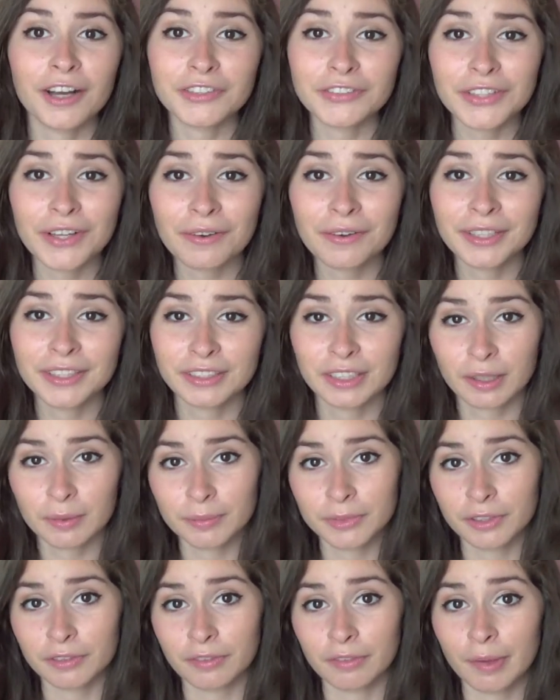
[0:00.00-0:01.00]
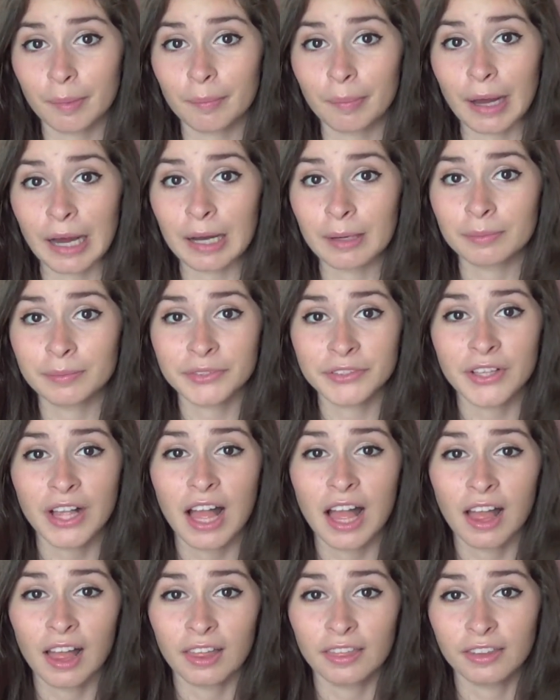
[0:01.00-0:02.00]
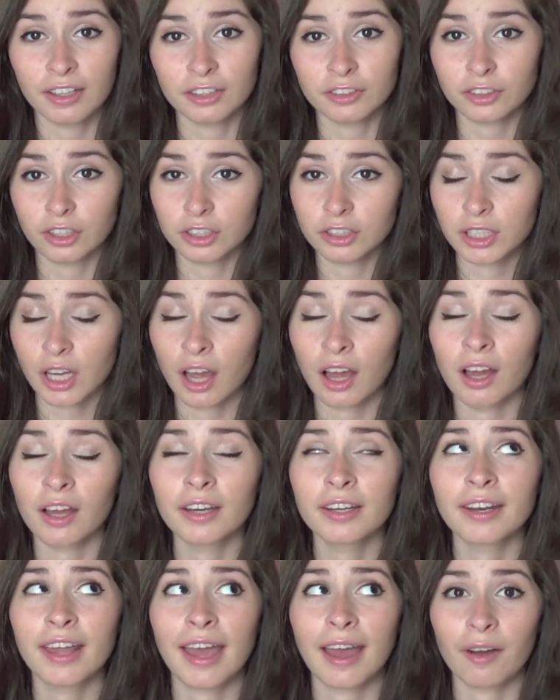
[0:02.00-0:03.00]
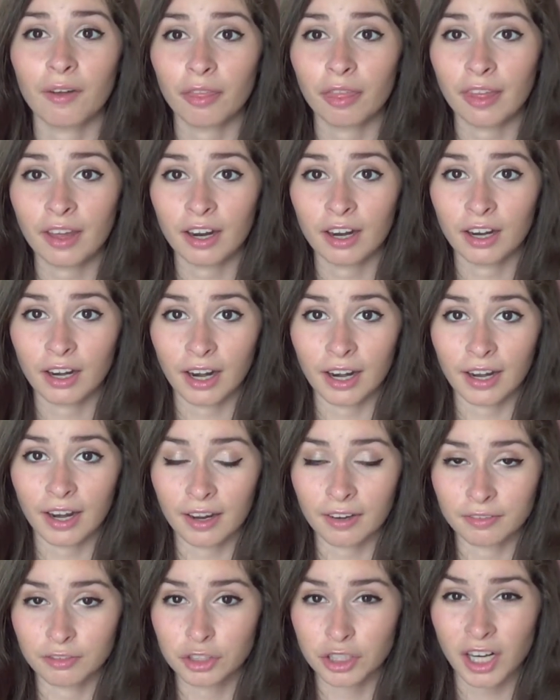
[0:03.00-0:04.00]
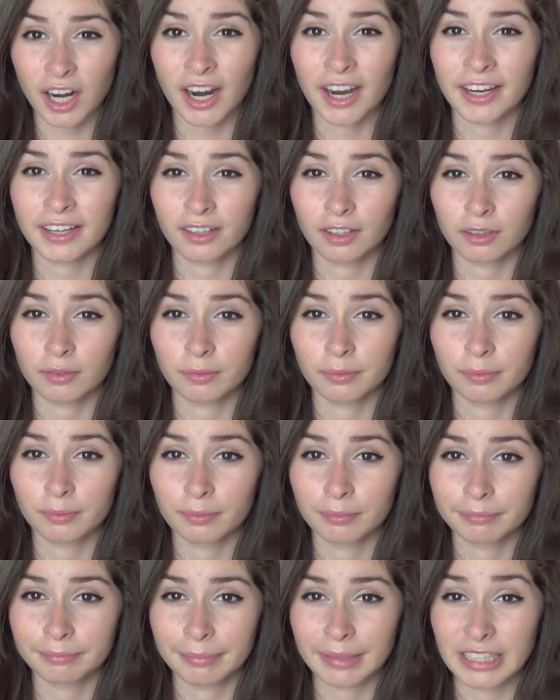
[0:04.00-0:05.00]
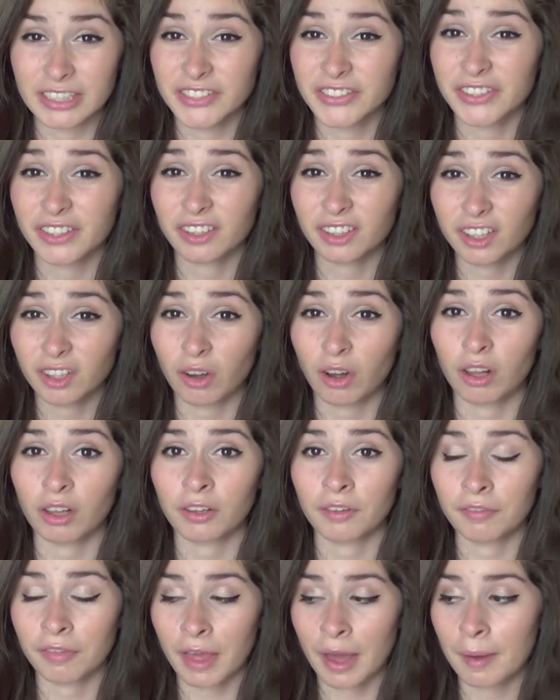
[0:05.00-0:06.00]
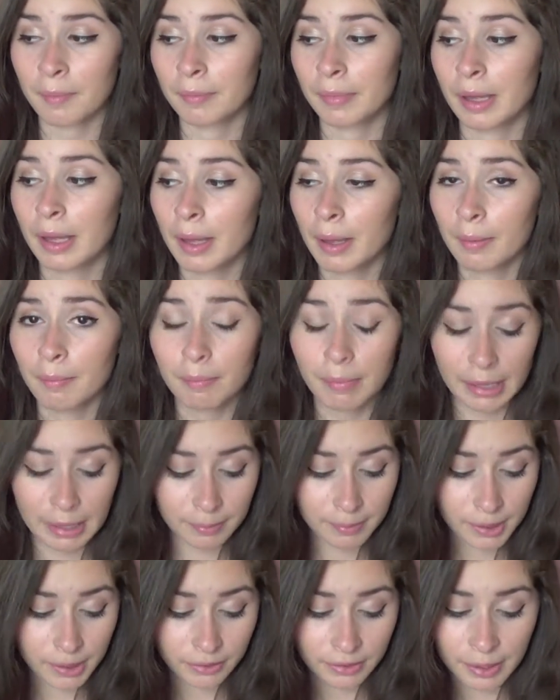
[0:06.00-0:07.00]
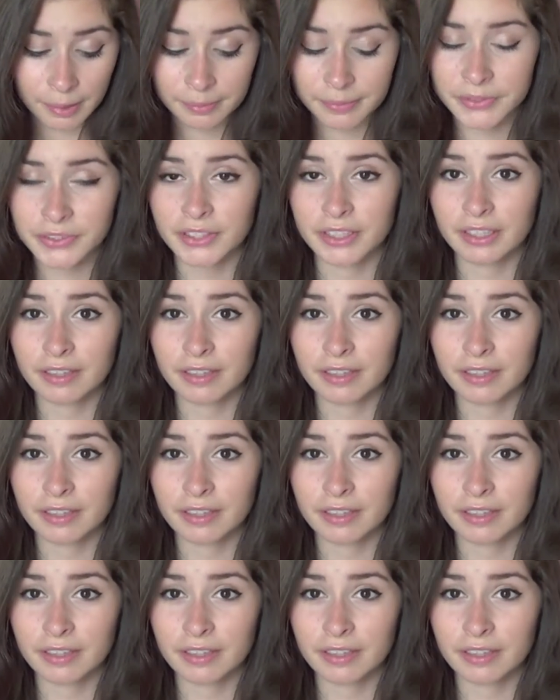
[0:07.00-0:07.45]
Also, in terms of lip balms, there's a ton out there, and I've tried basically all of them. Baby Lips,